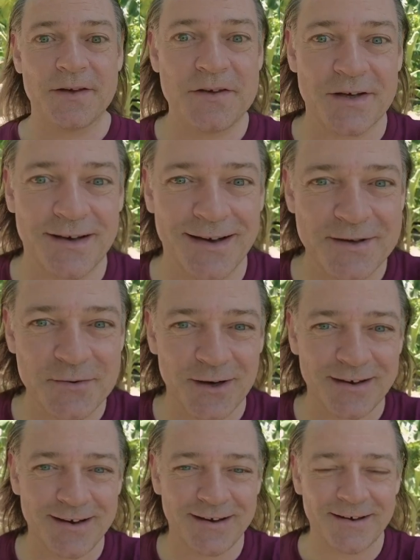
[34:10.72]
See you later,
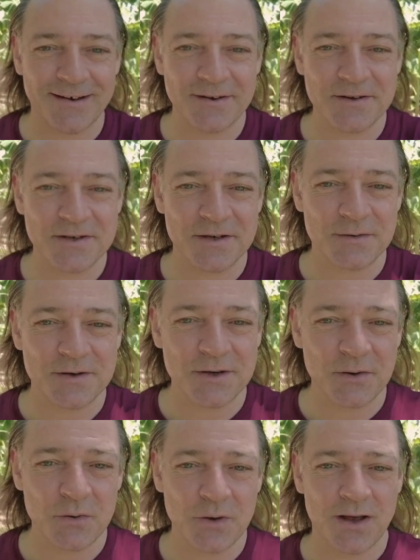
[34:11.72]
alligator. See you
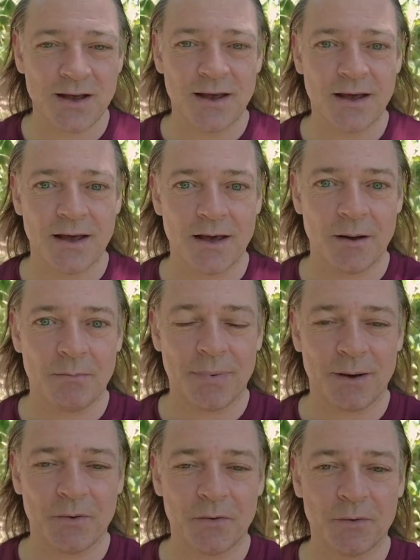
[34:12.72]
soon,
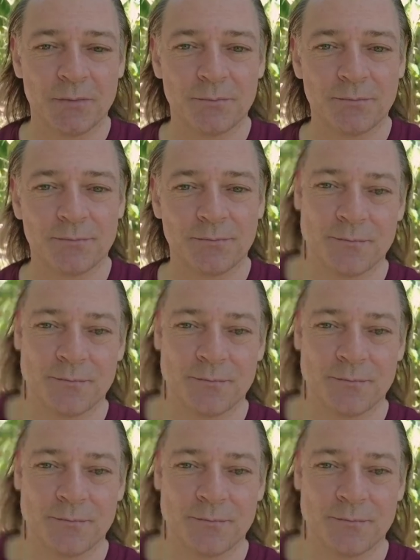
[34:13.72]
baboon.